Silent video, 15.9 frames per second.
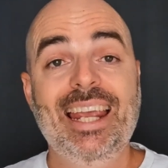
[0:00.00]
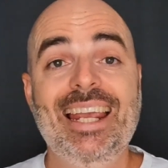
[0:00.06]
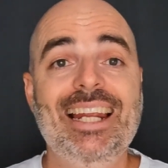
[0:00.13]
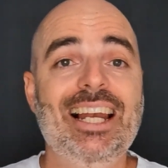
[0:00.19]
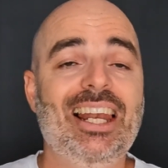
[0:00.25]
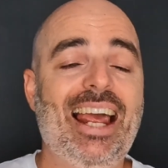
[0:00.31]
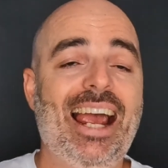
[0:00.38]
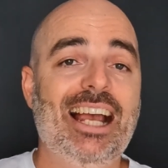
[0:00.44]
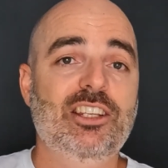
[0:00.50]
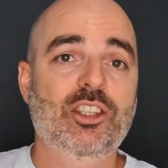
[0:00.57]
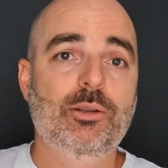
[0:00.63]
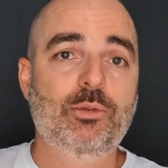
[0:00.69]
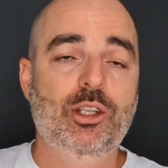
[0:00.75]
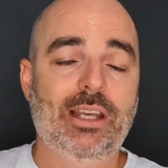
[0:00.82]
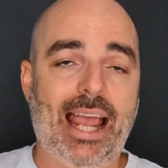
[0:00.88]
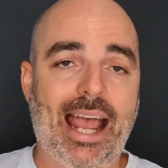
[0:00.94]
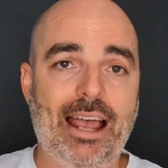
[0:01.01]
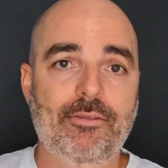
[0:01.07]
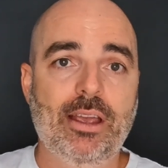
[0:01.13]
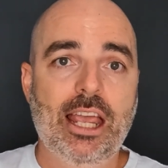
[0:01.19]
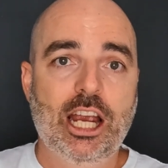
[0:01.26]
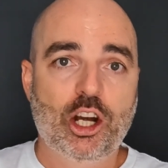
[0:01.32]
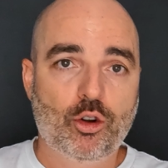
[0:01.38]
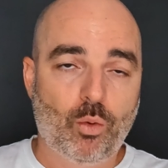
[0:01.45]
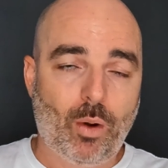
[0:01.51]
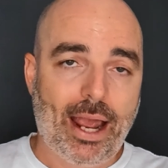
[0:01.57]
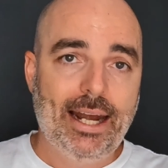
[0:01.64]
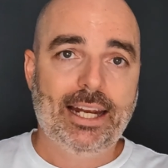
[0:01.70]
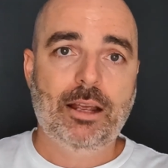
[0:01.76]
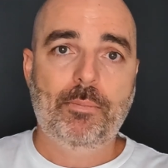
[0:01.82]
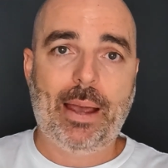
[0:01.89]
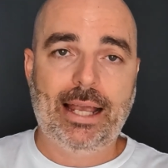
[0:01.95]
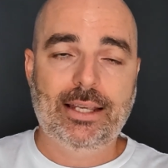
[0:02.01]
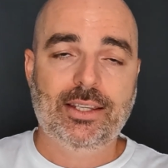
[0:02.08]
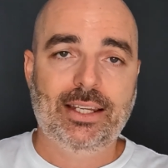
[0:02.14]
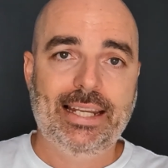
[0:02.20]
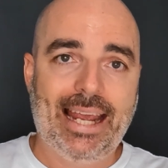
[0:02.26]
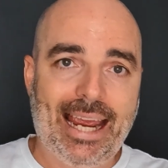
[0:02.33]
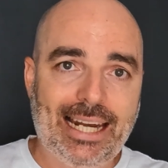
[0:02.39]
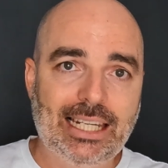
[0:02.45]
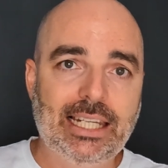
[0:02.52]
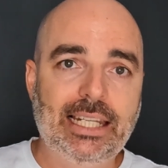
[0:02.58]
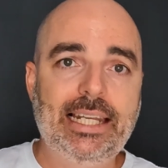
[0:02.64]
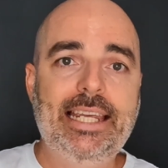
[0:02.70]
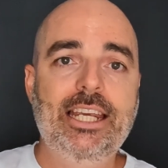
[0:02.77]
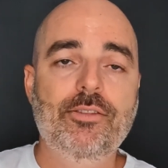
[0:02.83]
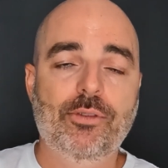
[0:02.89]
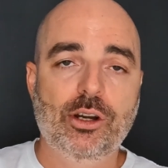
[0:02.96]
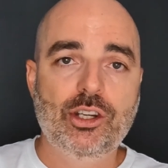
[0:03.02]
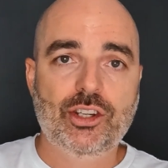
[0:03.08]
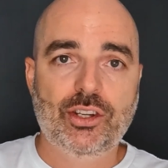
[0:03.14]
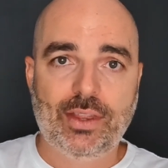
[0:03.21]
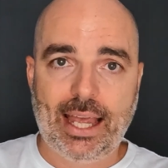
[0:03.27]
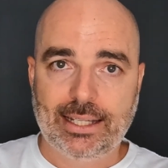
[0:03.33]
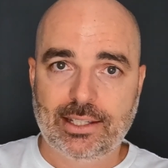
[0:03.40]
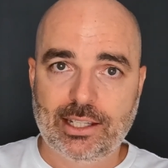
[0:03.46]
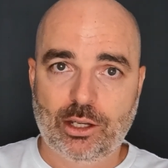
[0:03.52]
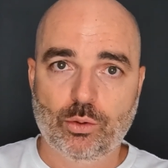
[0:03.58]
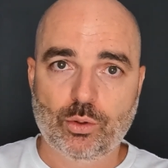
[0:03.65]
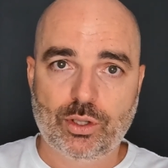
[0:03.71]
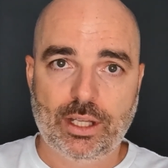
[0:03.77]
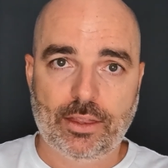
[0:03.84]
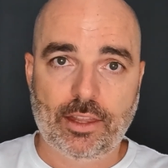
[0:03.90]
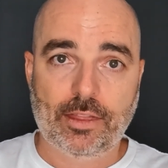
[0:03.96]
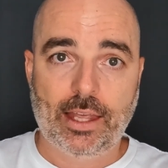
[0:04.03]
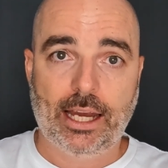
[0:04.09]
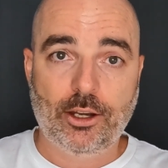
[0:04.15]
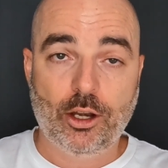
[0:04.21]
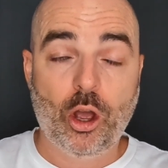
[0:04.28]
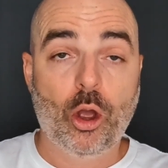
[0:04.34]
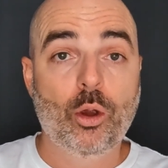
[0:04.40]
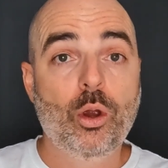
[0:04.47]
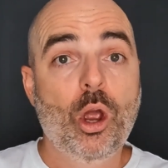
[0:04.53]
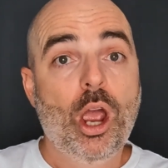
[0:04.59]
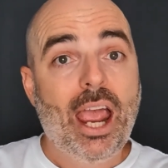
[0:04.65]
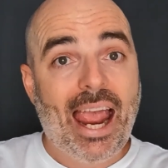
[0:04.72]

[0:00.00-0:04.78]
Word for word: it allows them to have greater capacity and leverage that skill set that they know